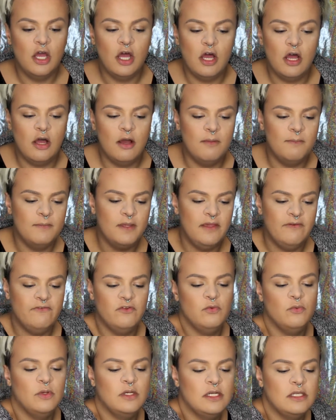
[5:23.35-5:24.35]
If
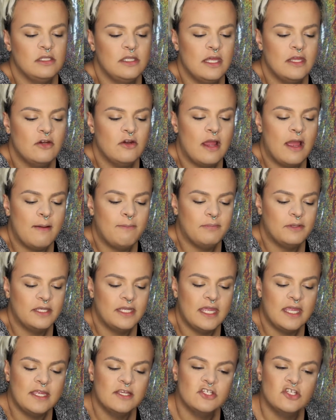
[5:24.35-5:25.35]
you want a lighter
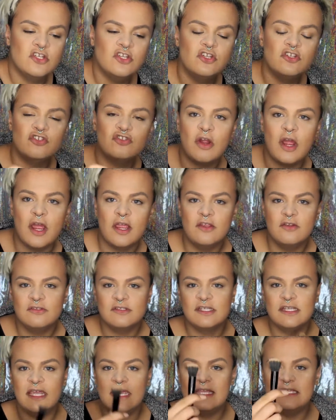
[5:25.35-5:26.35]
application, try
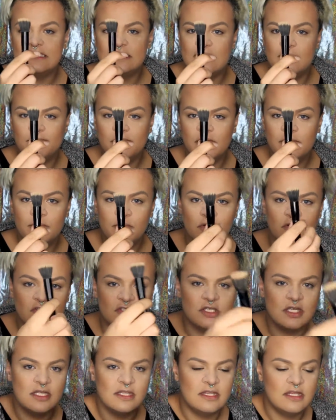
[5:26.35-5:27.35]
using a stippling brush
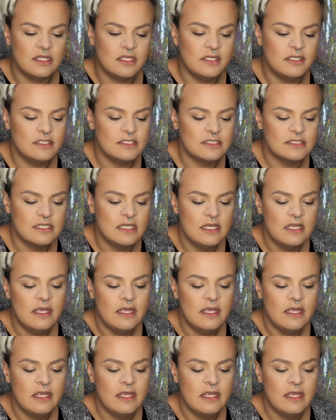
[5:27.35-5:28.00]
like this.